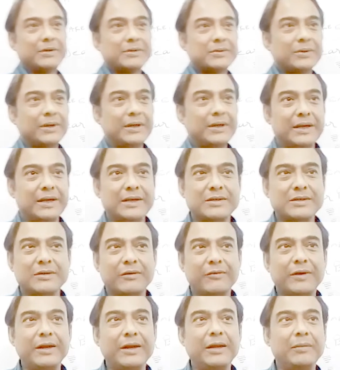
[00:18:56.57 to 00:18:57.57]
so in case
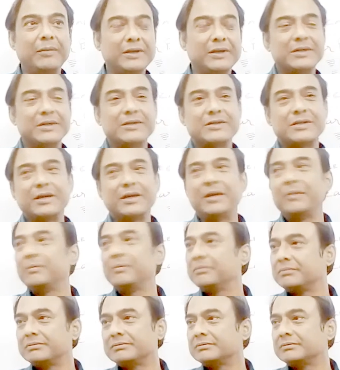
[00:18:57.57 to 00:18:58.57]
of any emergency,
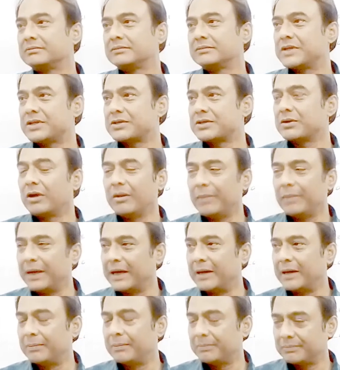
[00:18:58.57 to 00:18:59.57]
just call me
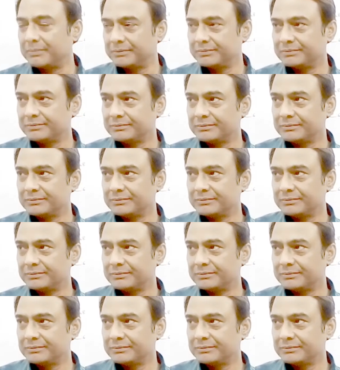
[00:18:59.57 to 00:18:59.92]
up.